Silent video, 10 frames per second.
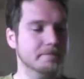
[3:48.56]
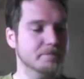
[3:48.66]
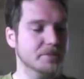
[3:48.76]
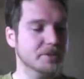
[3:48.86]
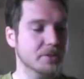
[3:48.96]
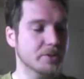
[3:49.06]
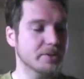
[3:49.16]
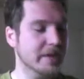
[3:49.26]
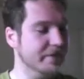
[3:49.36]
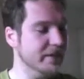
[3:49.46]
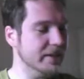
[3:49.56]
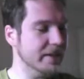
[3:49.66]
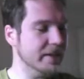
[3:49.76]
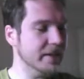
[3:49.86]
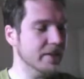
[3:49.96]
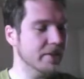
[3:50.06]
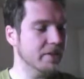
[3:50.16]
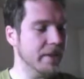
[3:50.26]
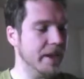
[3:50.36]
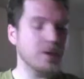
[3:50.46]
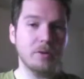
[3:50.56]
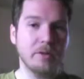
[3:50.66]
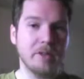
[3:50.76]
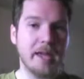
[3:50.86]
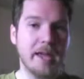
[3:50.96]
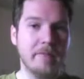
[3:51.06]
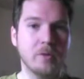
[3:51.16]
So definitely the main goal of the game,